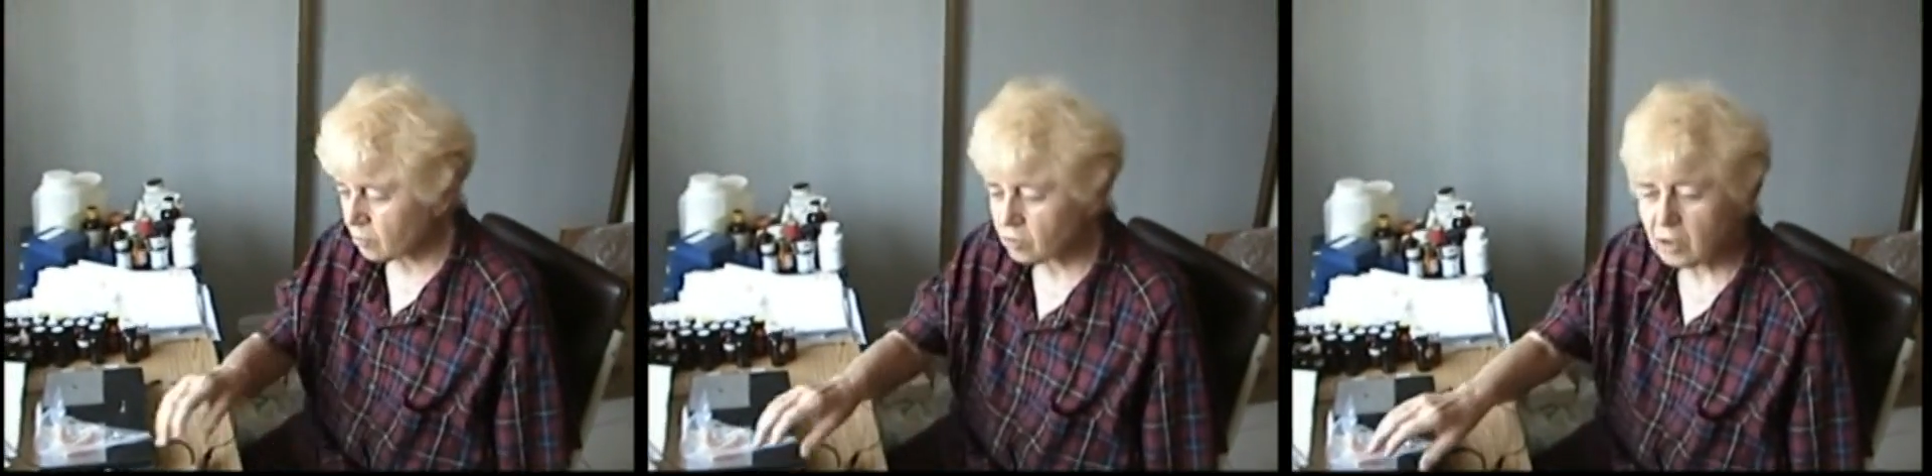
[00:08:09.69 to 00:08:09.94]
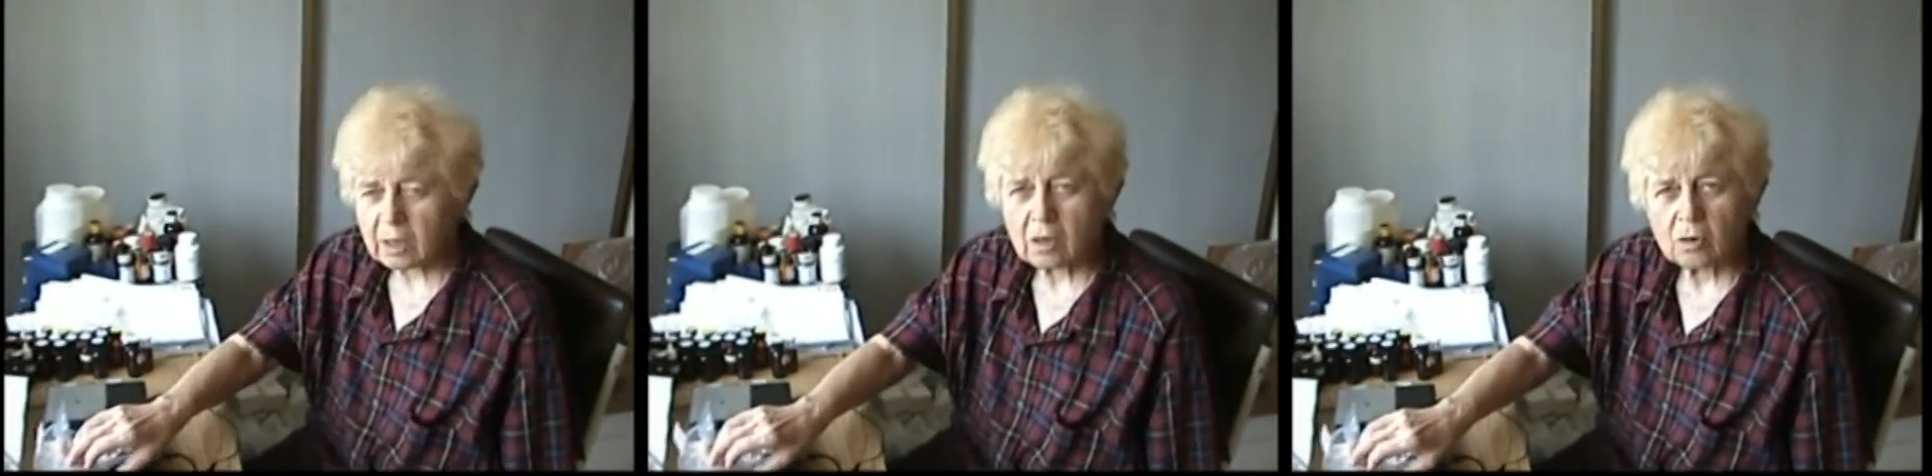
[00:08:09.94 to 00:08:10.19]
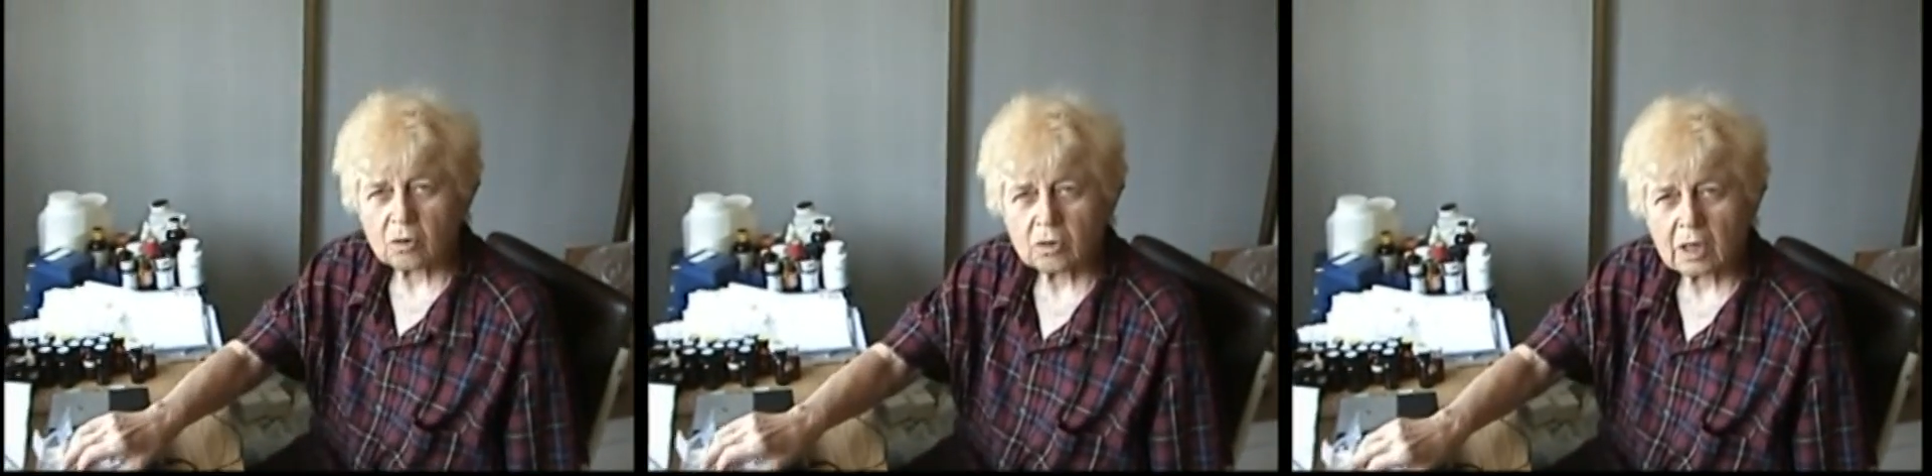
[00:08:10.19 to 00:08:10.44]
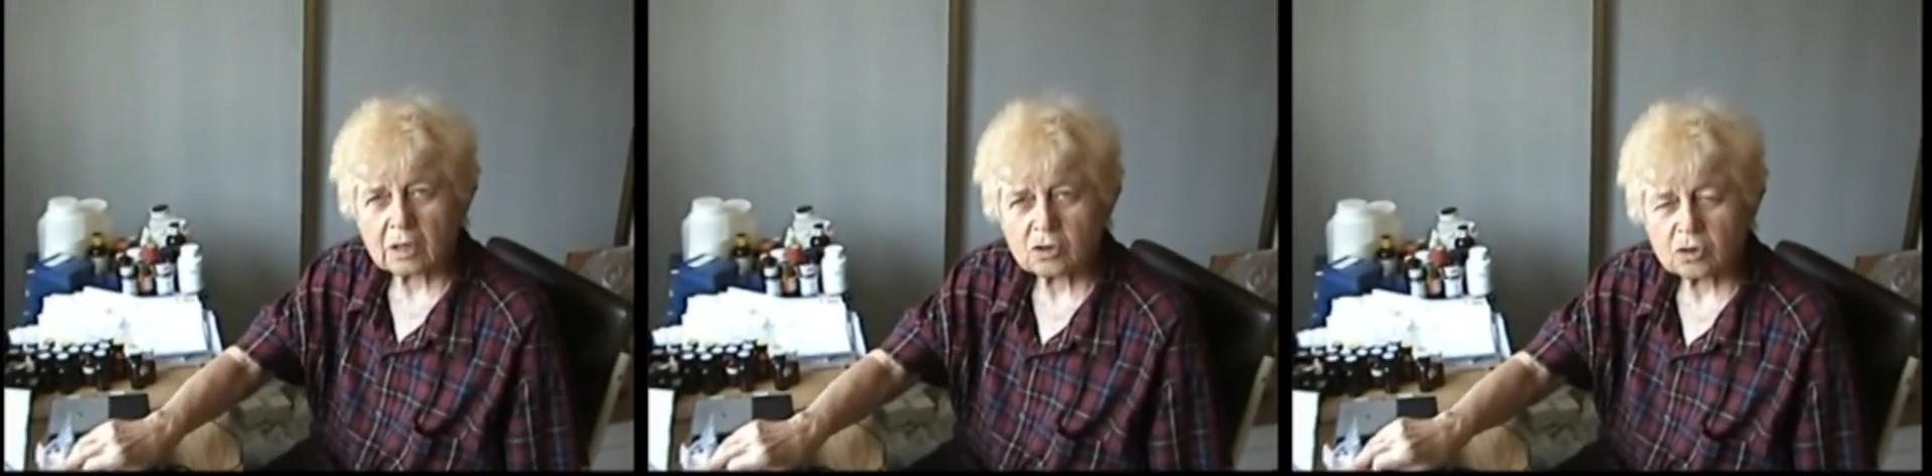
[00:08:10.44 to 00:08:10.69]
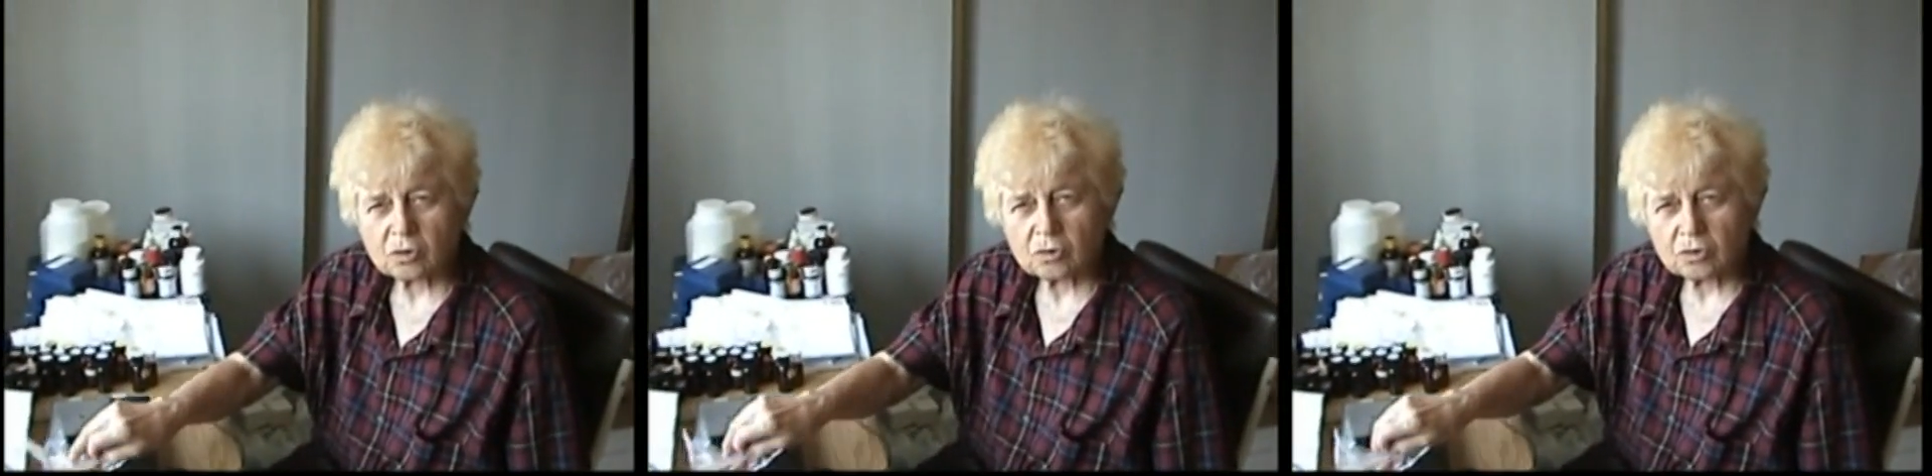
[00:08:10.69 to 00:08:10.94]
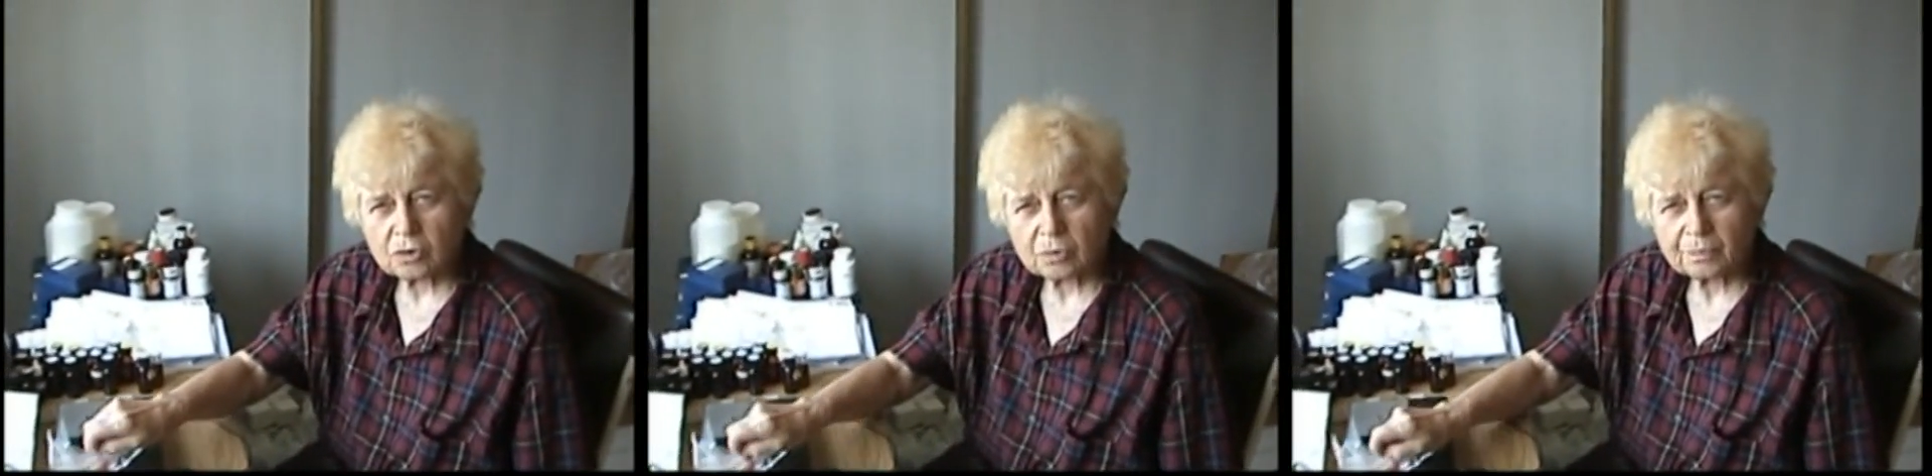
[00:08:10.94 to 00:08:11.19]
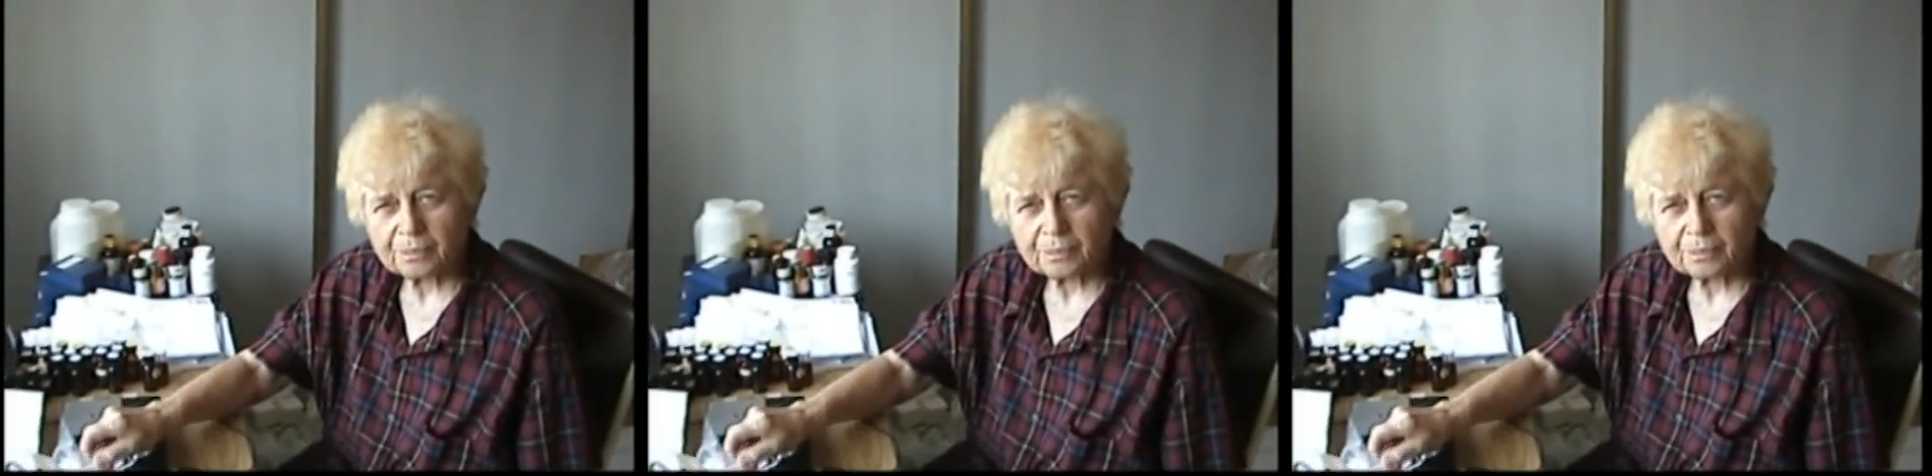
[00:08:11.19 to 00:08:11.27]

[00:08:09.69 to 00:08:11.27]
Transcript: checking her dentures